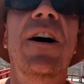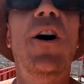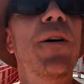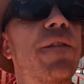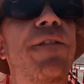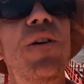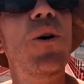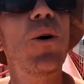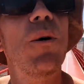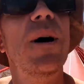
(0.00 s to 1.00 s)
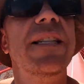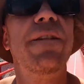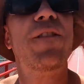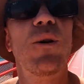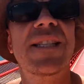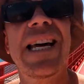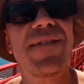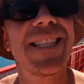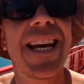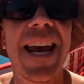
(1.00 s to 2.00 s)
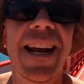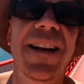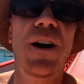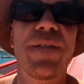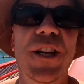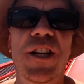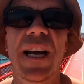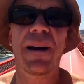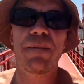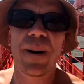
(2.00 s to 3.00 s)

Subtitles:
on floor, what is it, floor 17 of the ship.